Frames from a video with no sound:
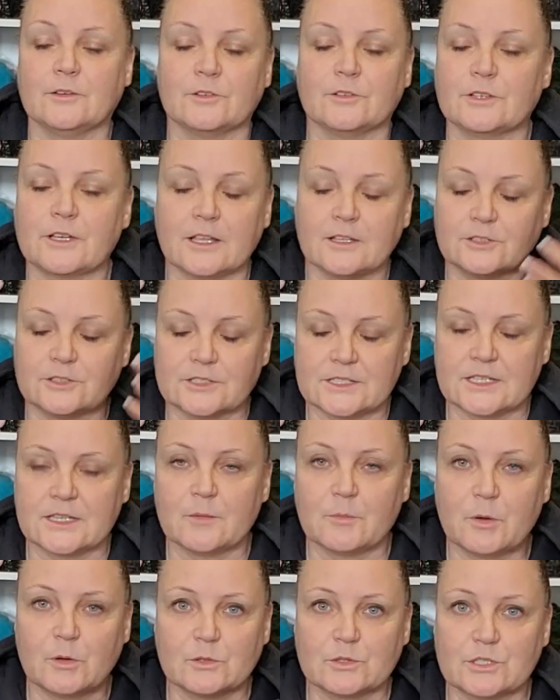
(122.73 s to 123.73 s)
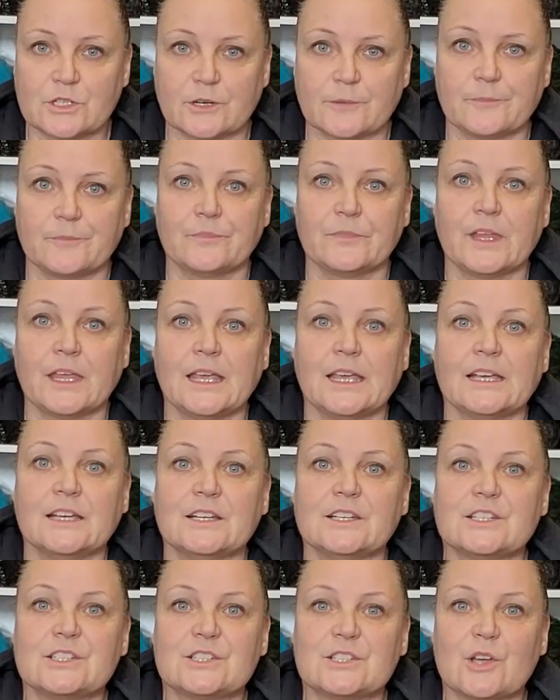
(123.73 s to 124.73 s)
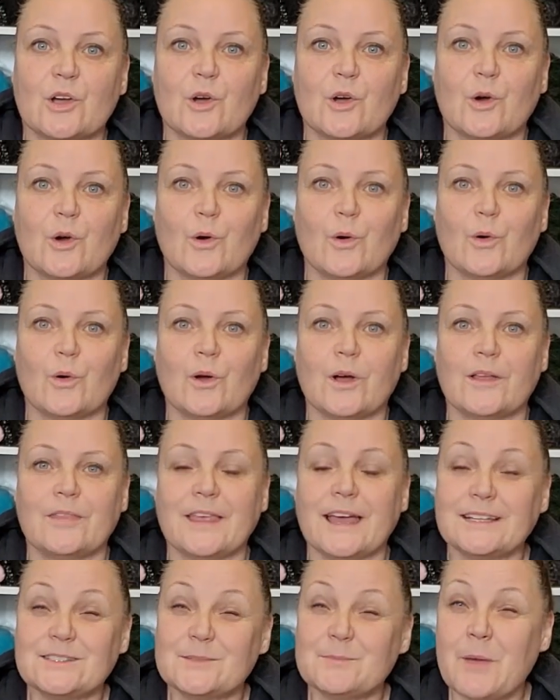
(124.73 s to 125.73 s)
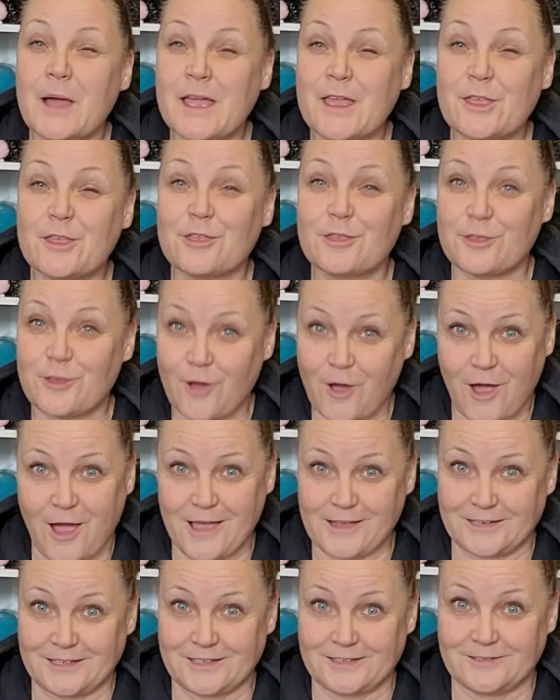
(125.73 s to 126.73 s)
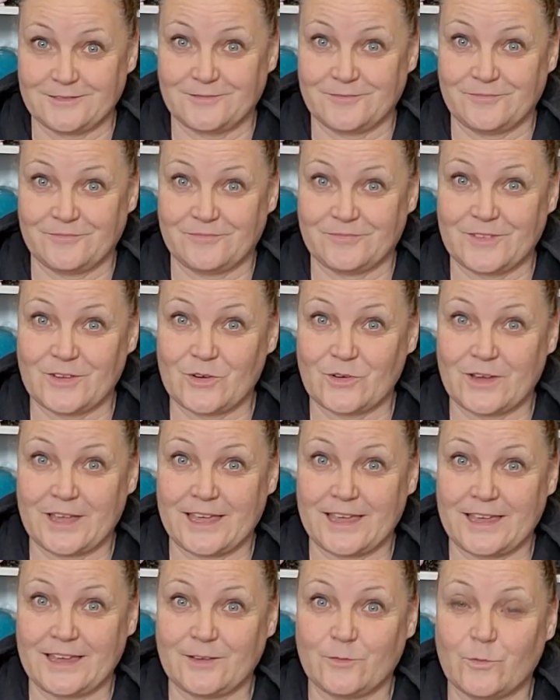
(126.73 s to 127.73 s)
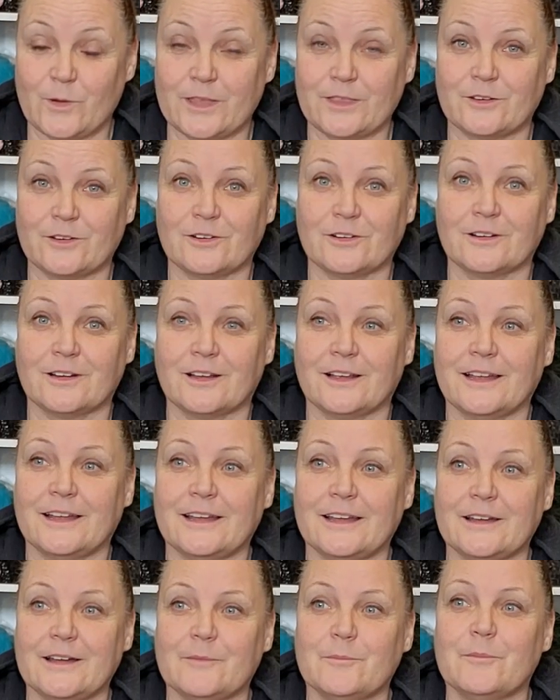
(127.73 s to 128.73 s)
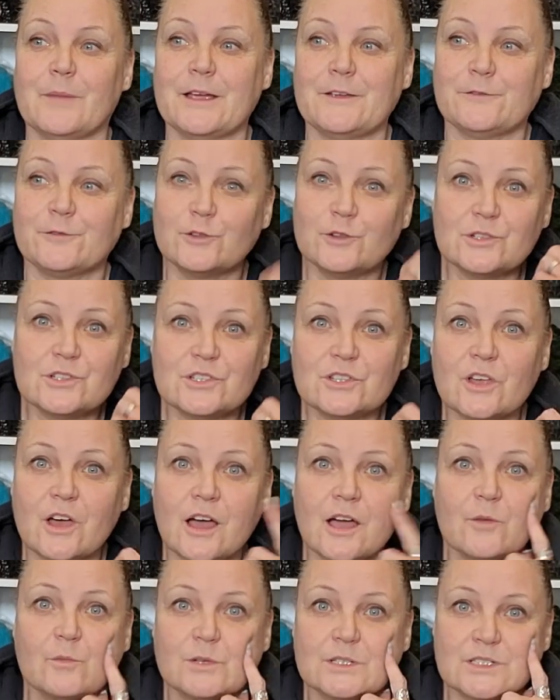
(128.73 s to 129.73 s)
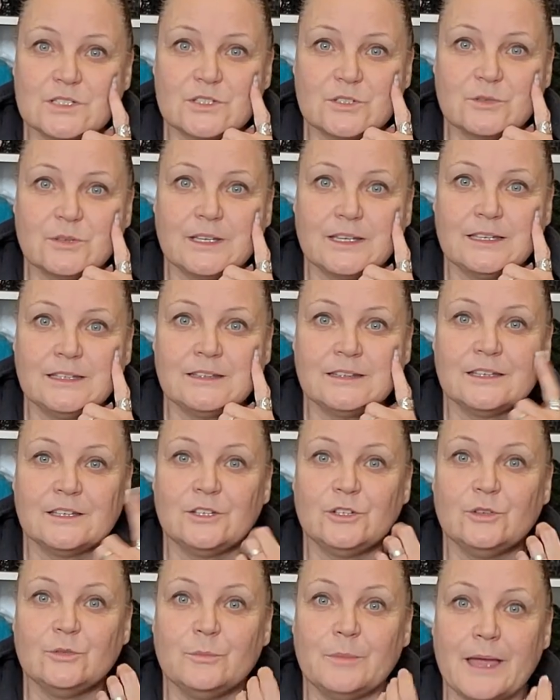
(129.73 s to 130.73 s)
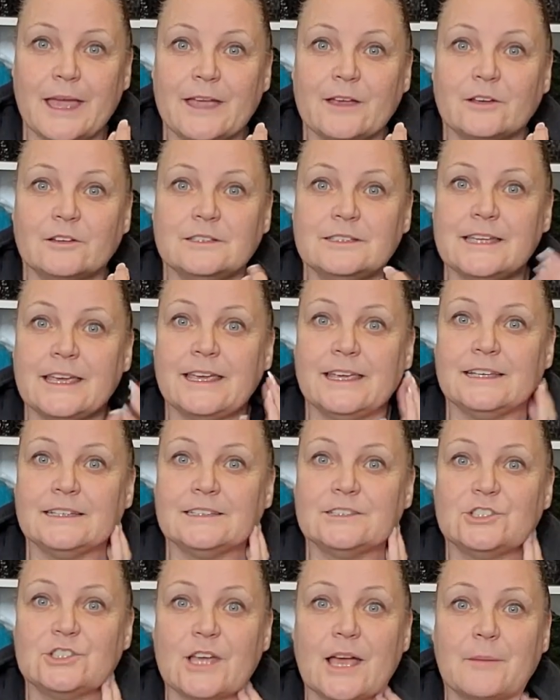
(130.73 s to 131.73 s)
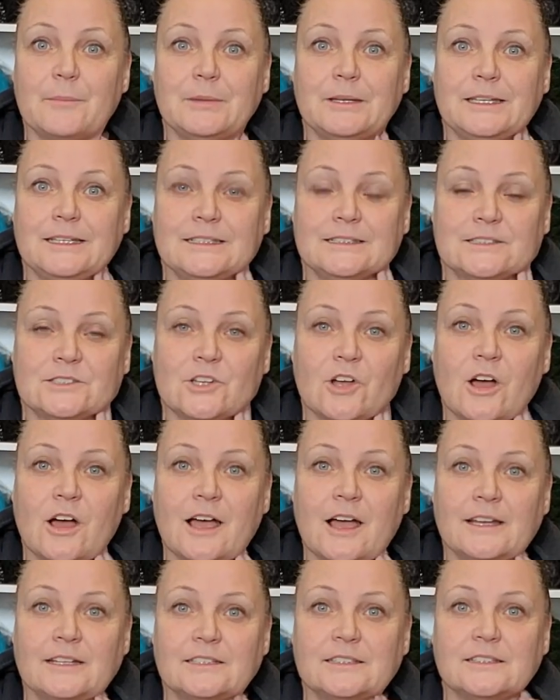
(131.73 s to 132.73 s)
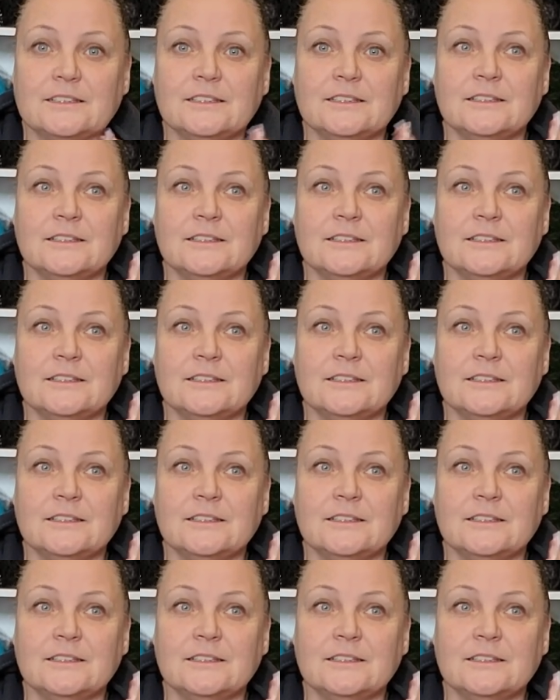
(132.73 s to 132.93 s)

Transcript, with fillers: or colors in the poster. So that's my thought. Okay, whether uh, my first thought was doing the new Bag of Days Japanese knot,